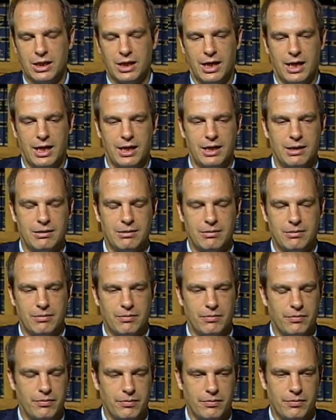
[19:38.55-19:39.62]

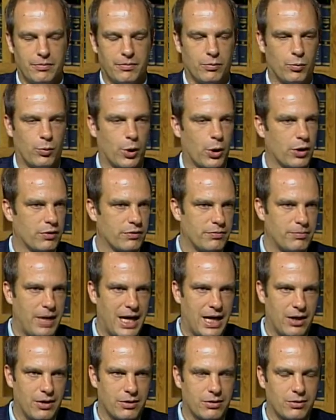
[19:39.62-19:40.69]
word of
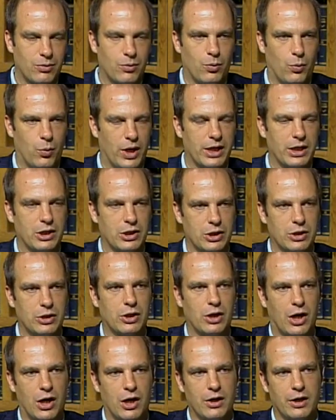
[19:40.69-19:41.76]
mouth what a good
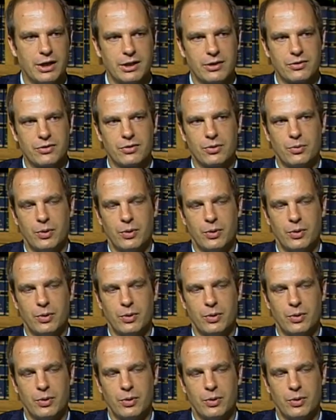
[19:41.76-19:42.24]
car is.